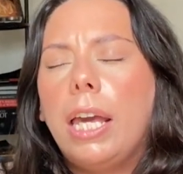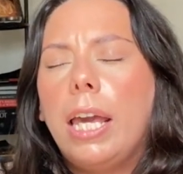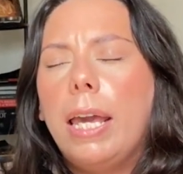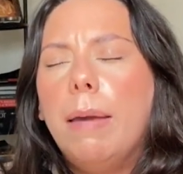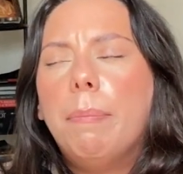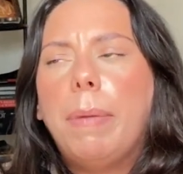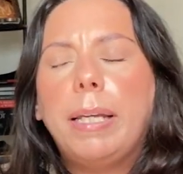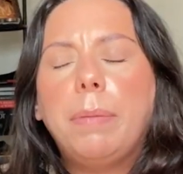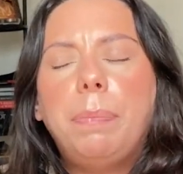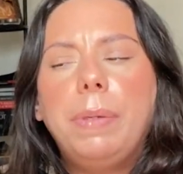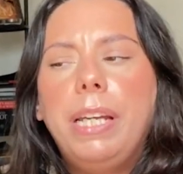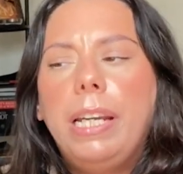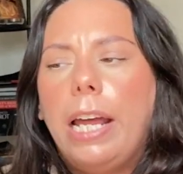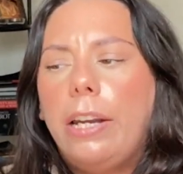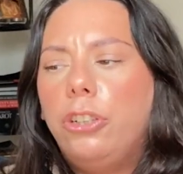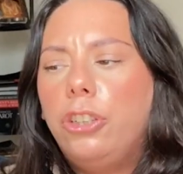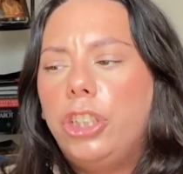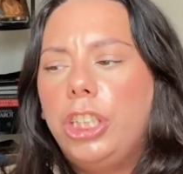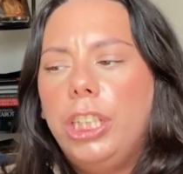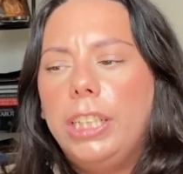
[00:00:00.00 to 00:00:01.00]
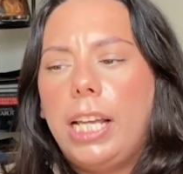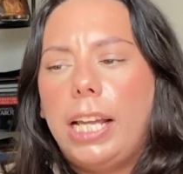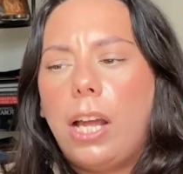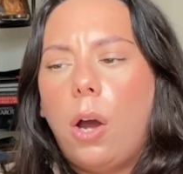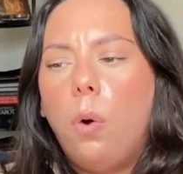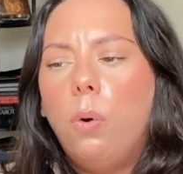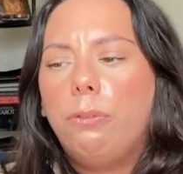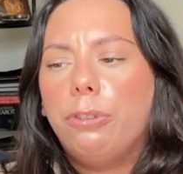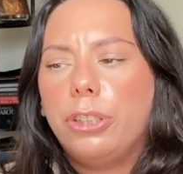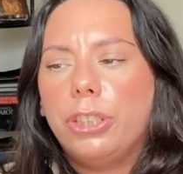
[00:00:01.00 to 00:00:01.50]
it might be an energy that
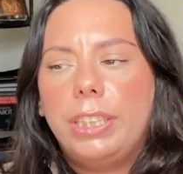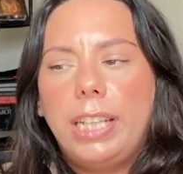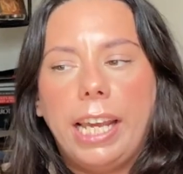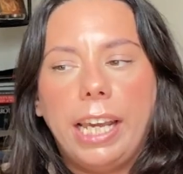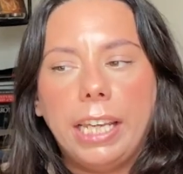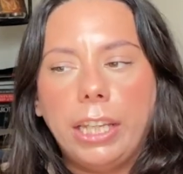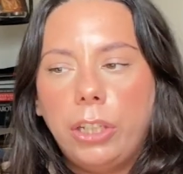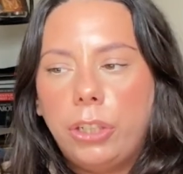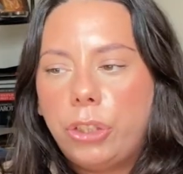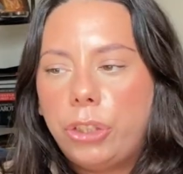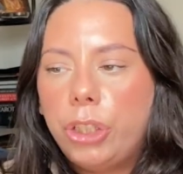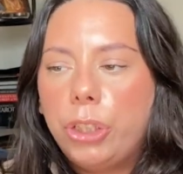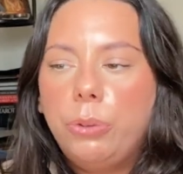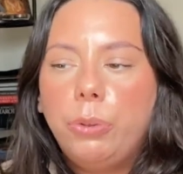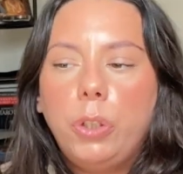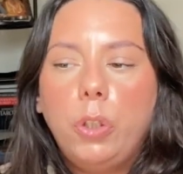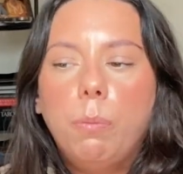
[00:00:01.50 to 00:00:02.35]
overtakes you.